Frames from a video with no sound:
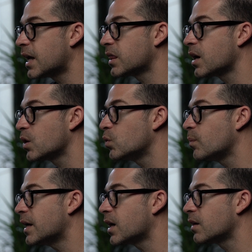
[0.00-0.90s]
I thought it would
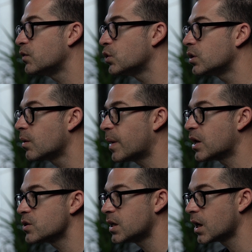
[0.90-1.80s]
make kind of a good
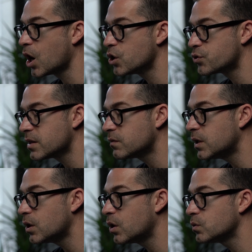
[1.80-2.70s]
comparison and contrast
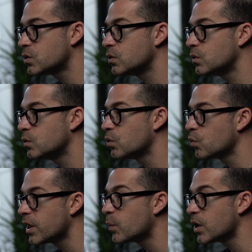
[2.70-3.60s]
video to the
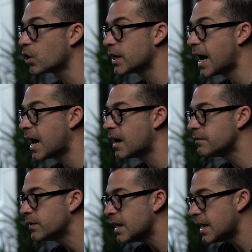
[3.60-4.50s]
one that we already
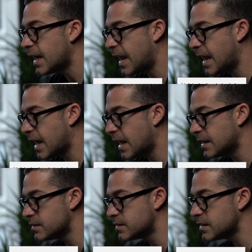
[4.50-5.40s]
have.
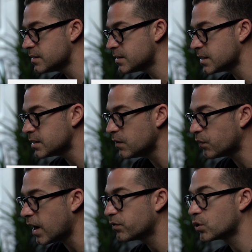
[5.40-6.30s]
And since
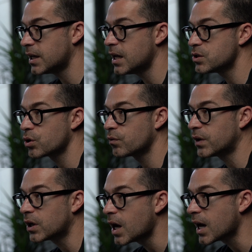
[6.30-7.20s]
6538s are
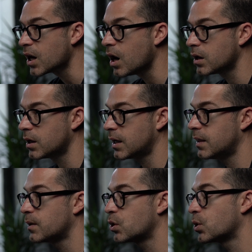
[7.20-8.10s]
very iconic
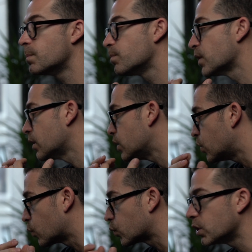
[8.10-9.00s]
and they're, you
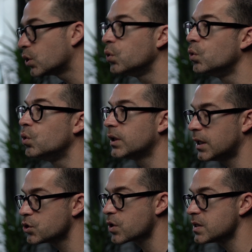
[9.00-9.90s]
know, really cool and
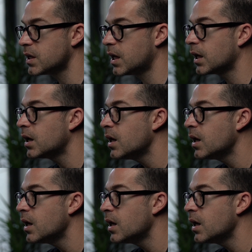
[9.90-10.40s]
interesting,